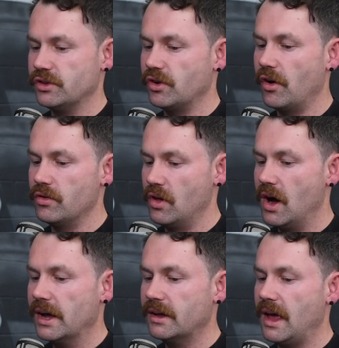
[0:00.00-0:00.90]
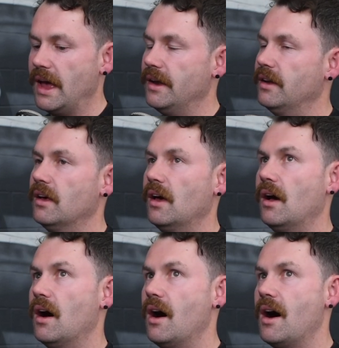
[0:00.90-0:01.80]
I don't like. And
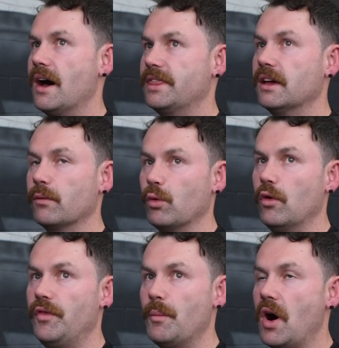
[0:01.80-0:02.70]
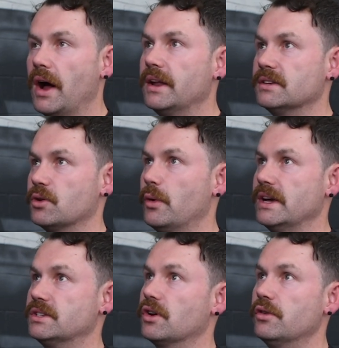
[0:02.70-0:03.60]
I think a rule for mine is
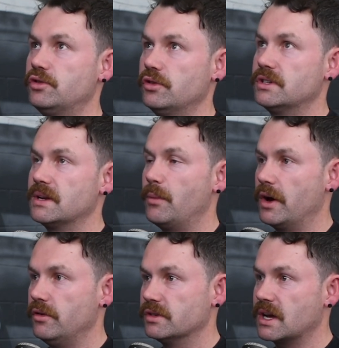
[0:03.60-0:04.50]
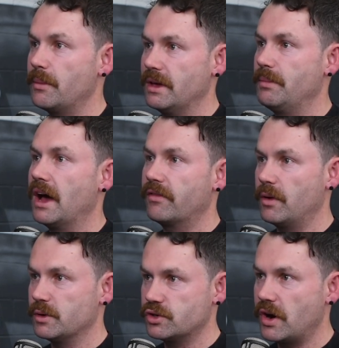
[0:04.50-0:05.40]
always don't choose someone who's coming back
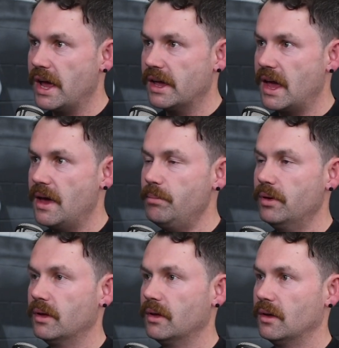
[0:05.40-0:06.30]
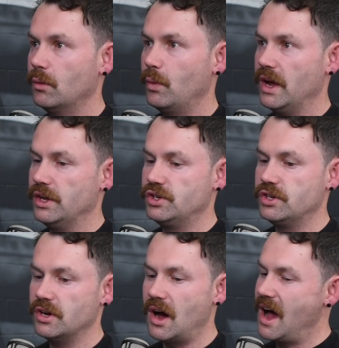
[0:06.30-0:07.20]
from Australia camp,
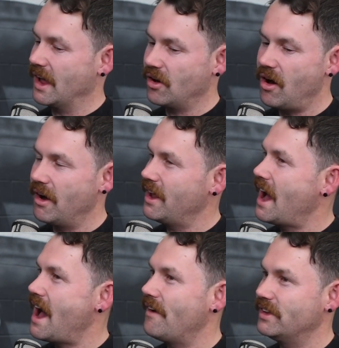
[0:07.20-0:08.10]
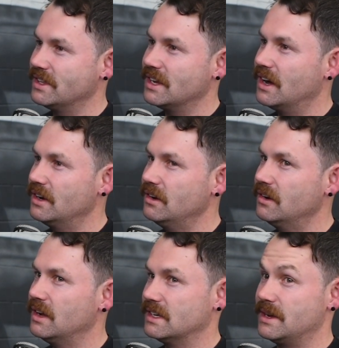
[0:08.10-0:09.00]
which I kind of haven't done,
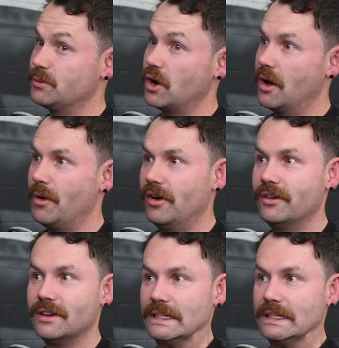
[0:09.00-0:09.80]
except Turbo.